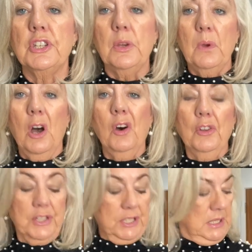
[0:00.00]
too
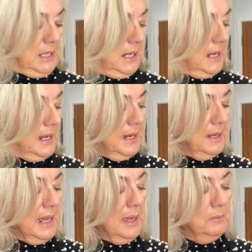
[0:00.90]
hot.
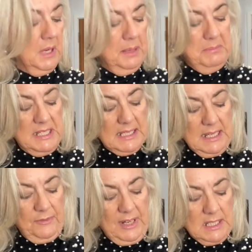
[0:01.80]
Now, my
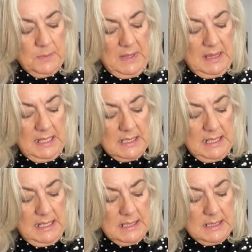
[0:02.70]
misgivings with this
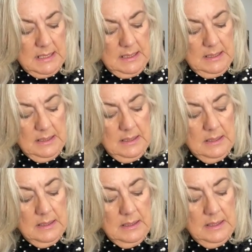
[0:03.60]
is
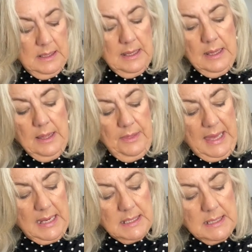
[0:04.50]

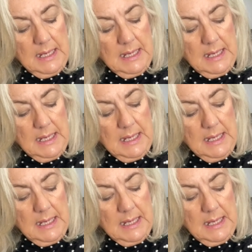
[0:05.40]
that